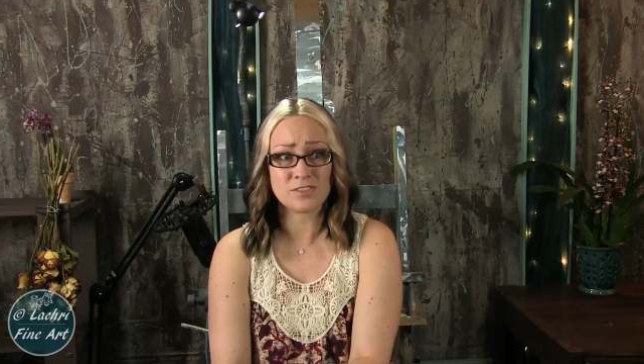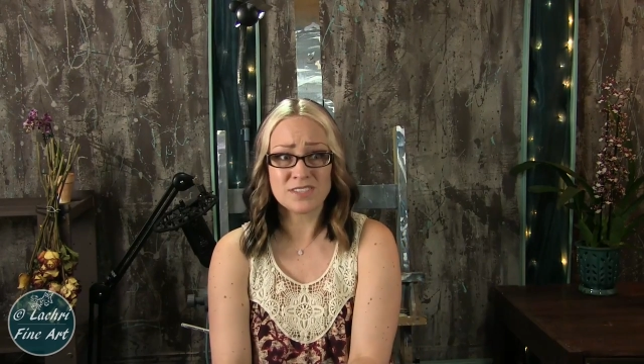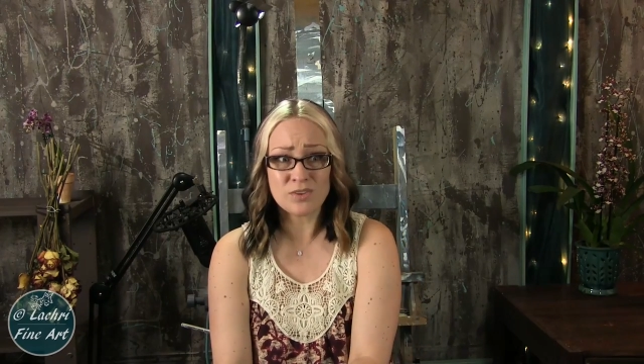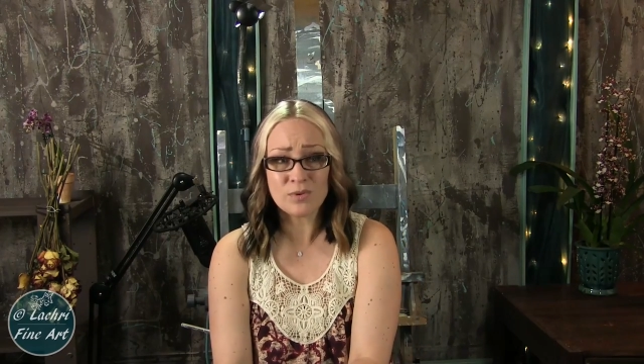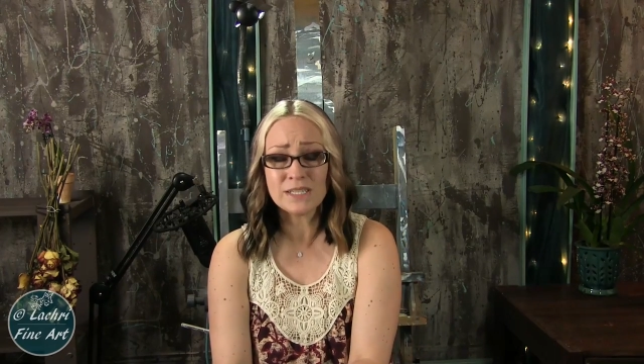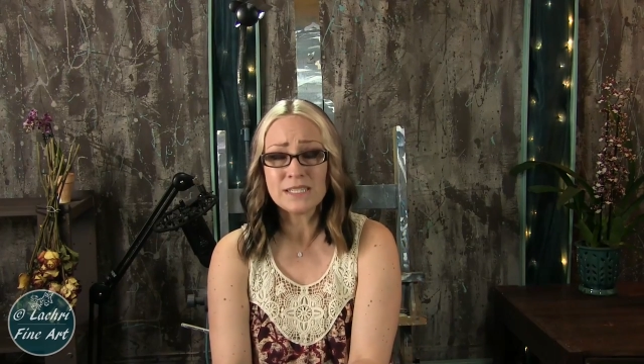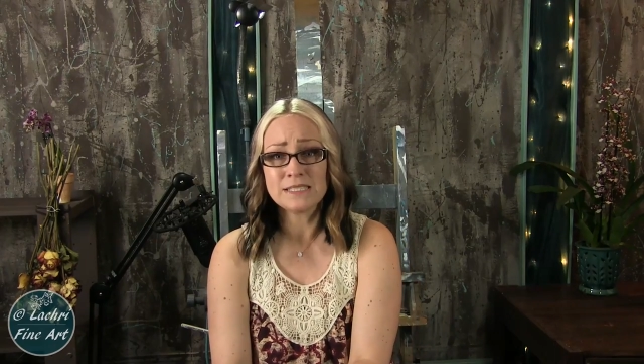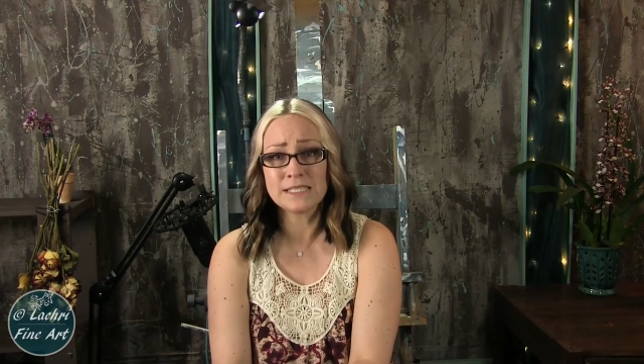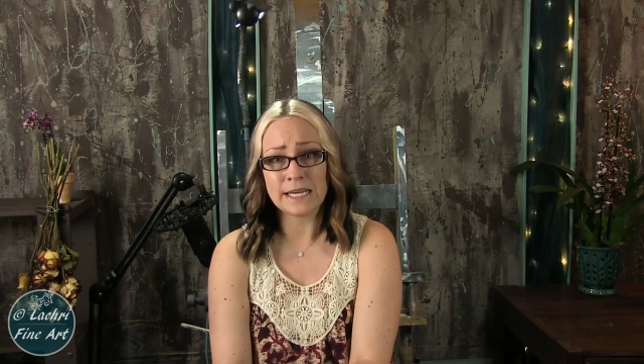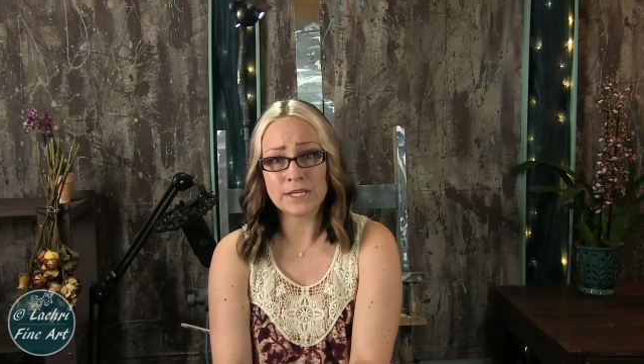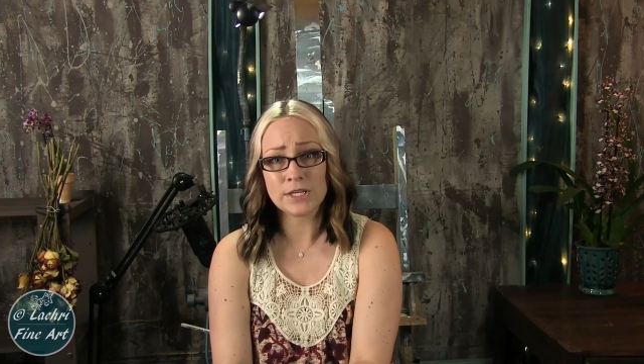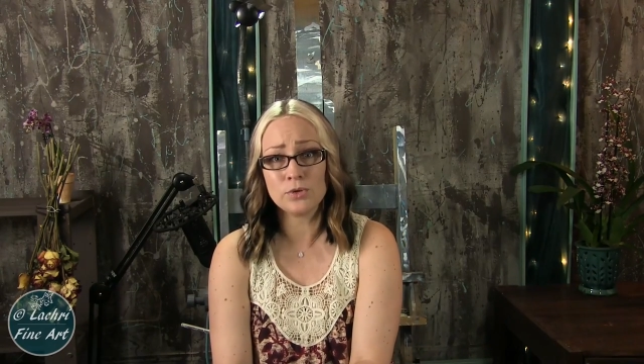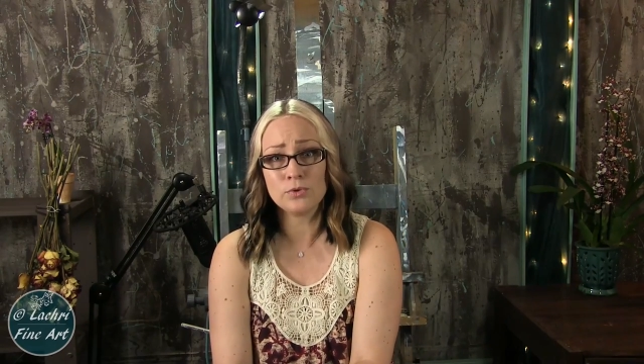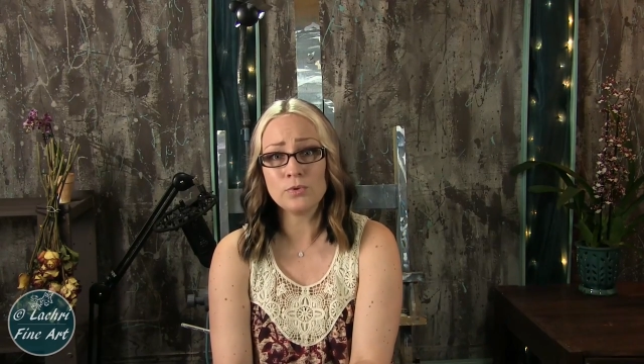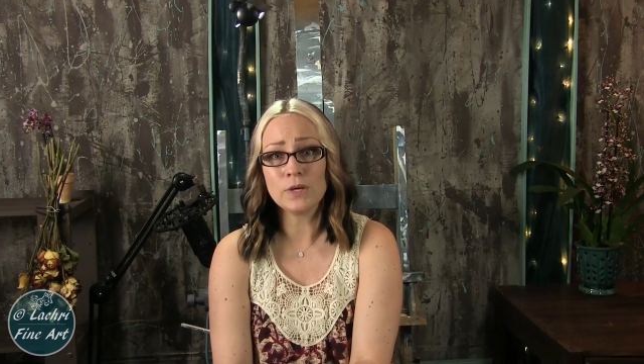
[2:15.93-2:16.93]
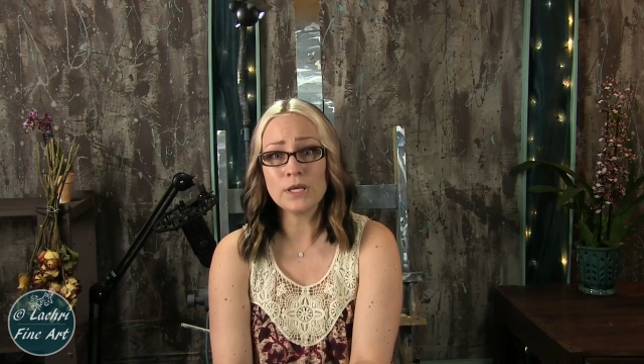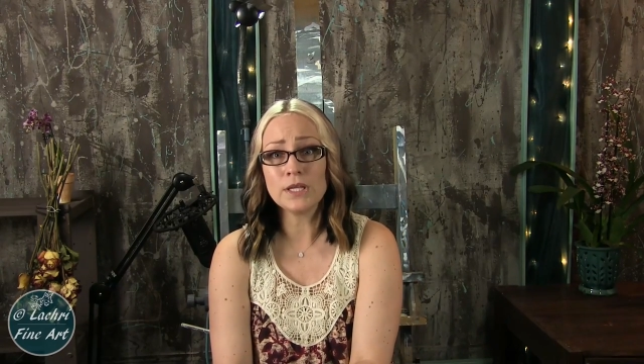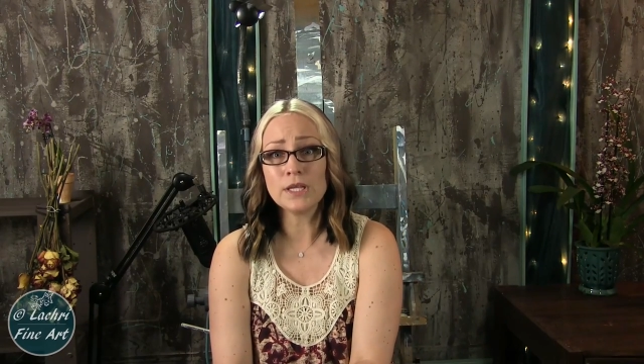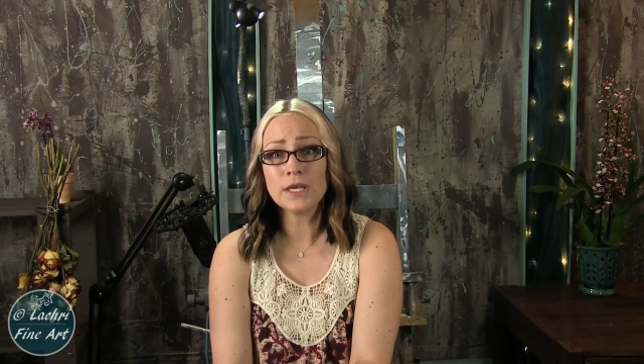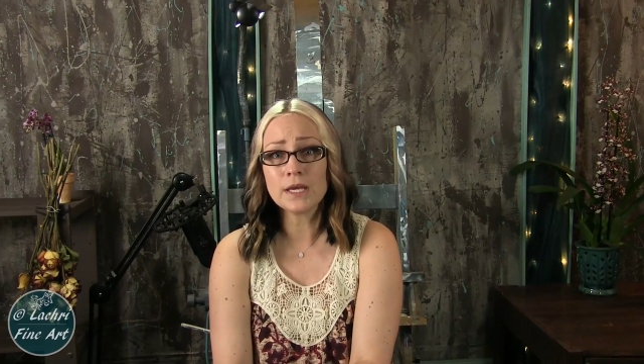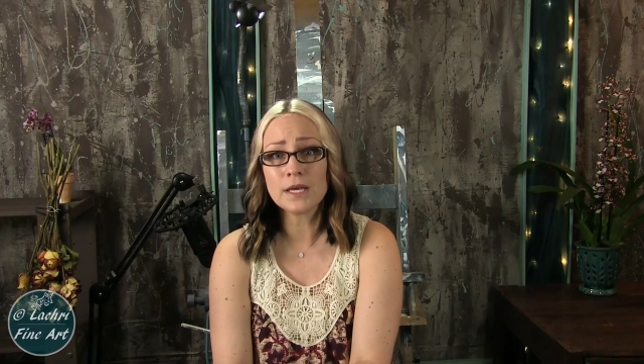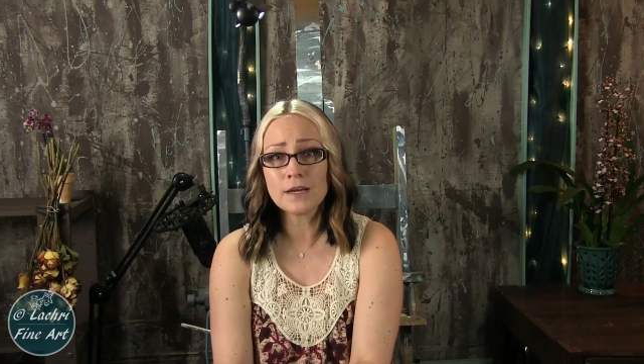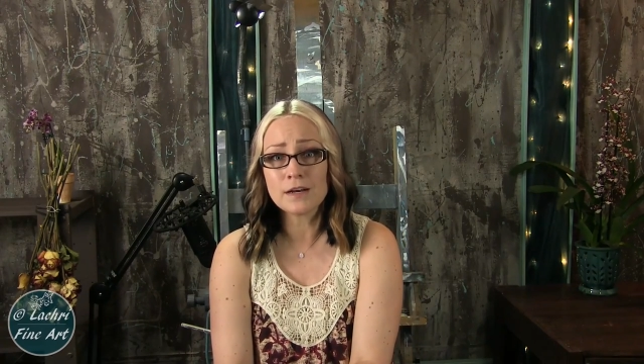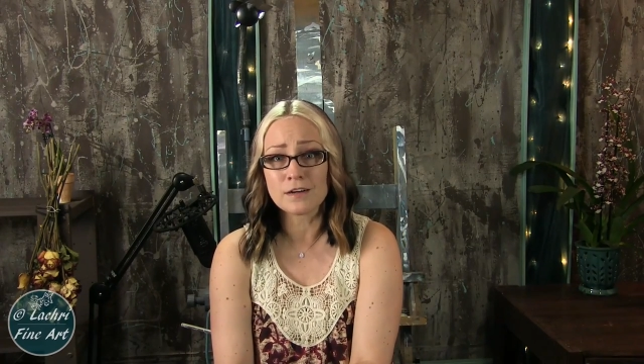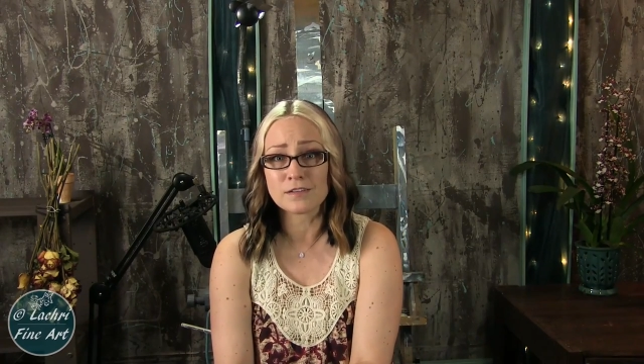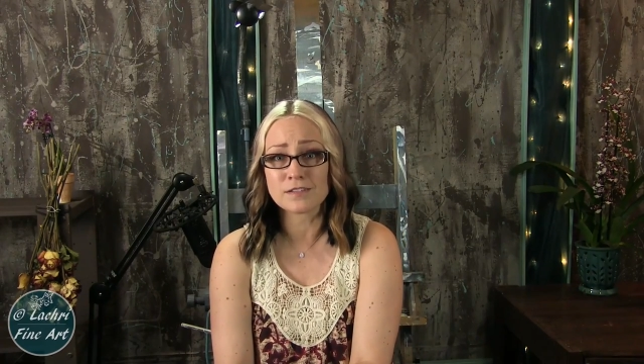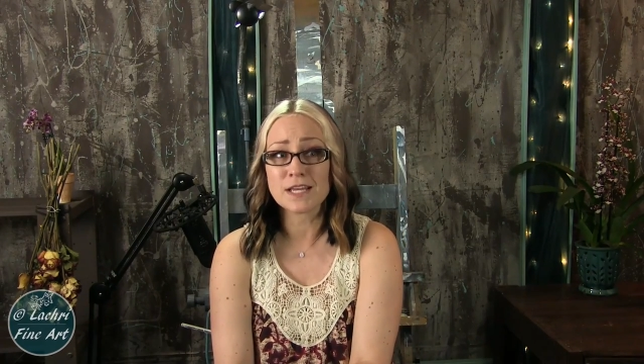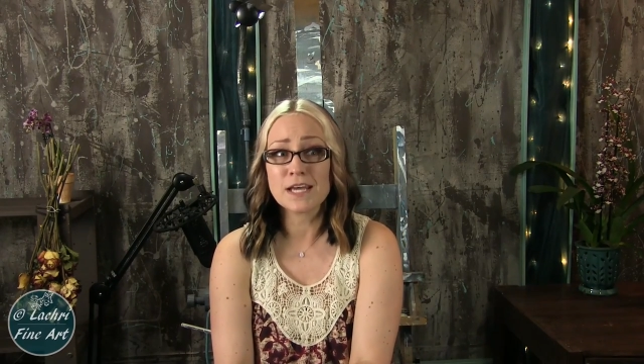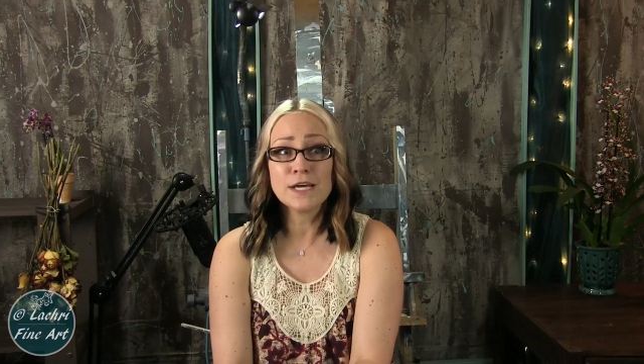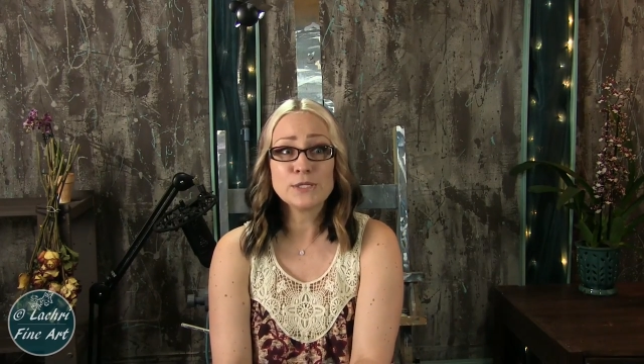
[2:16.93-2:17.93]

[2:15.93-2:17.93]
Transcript: it's going to take you years.